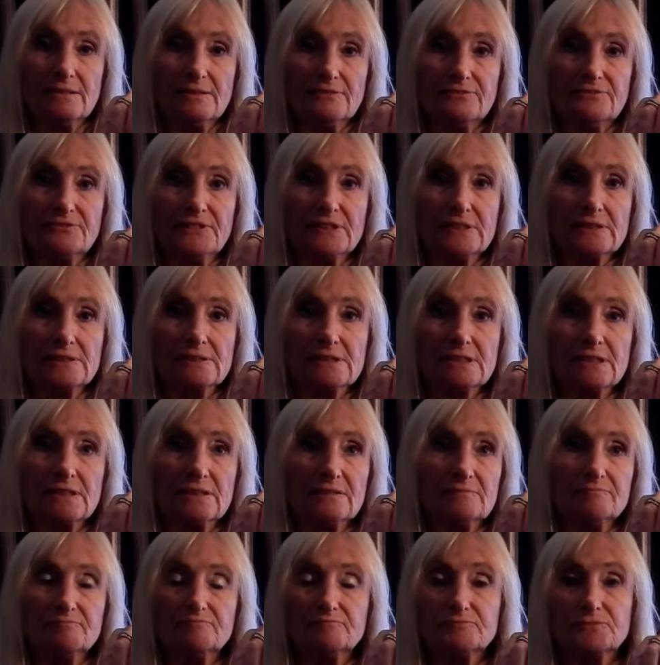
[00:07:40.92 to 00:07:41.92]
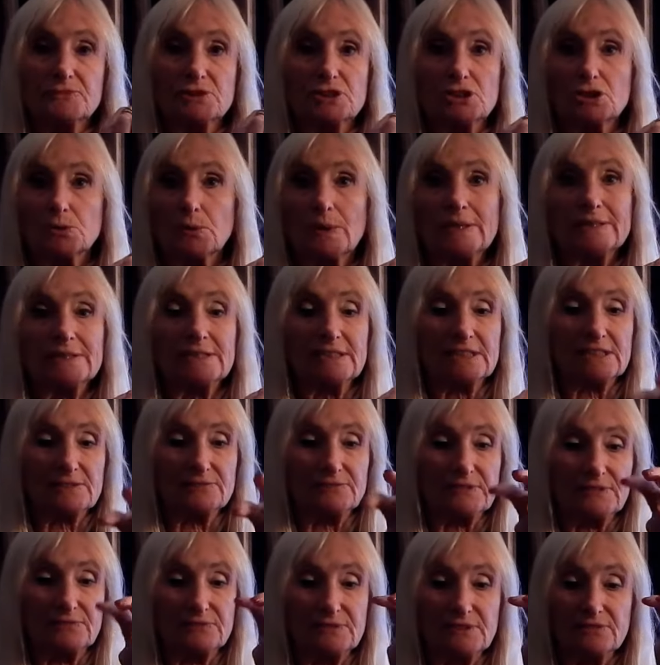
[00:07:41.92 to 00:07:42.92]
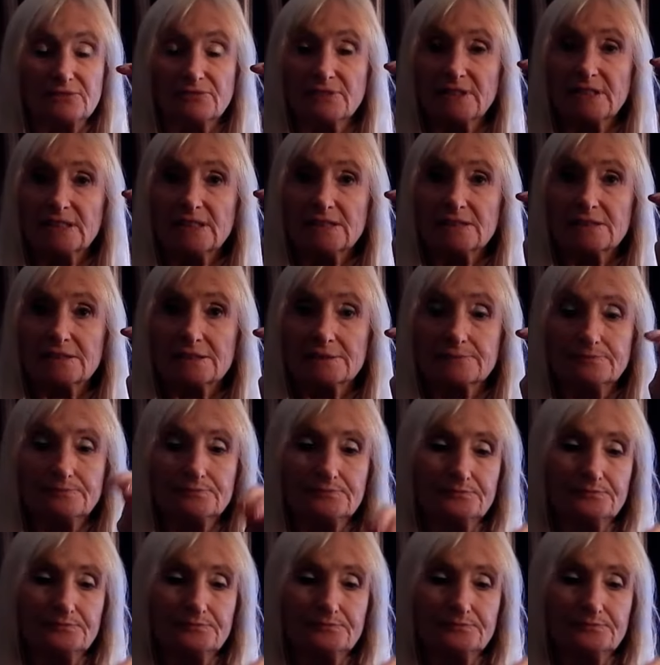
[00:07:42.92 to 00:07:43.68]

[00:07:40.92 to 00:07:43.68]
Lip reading: filter, 20 to 50 feet.